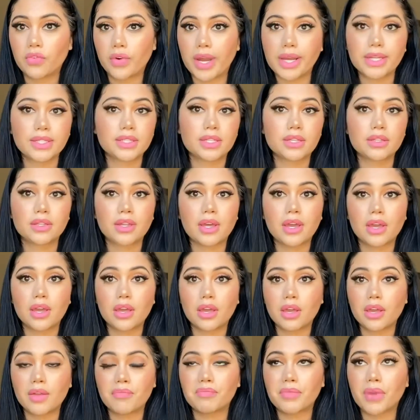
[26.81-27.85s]
I didn't let
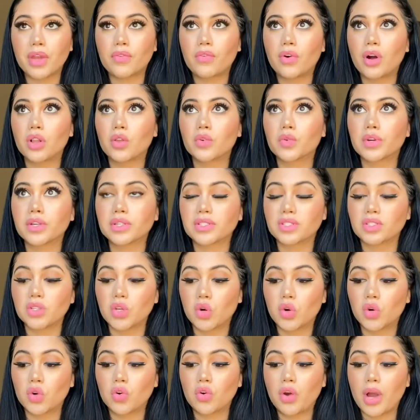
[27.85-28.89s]
my followers
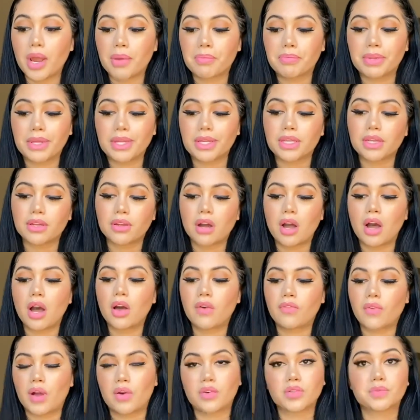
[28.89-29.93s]
know. I played it
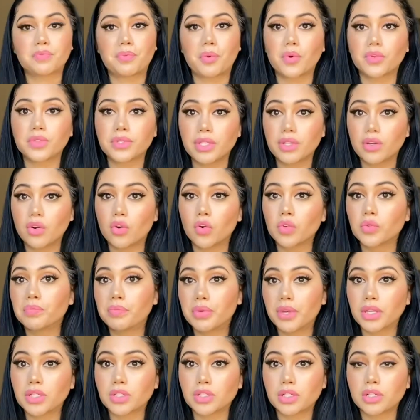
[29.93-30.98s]
off. I was posting old
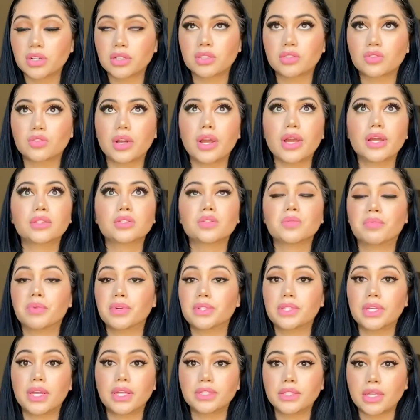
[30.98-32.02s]
pictures, trying to
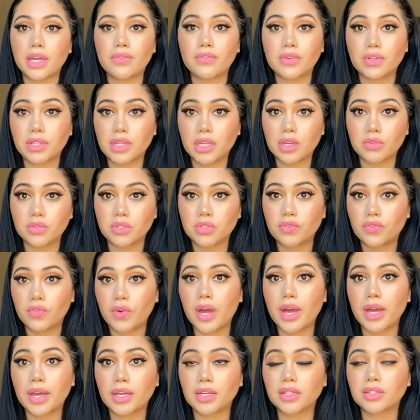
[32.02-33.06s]
pretend everything was
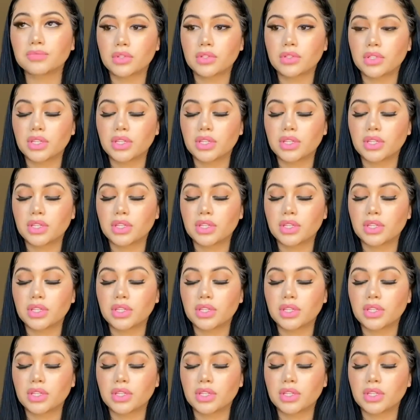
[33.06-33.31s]
fine.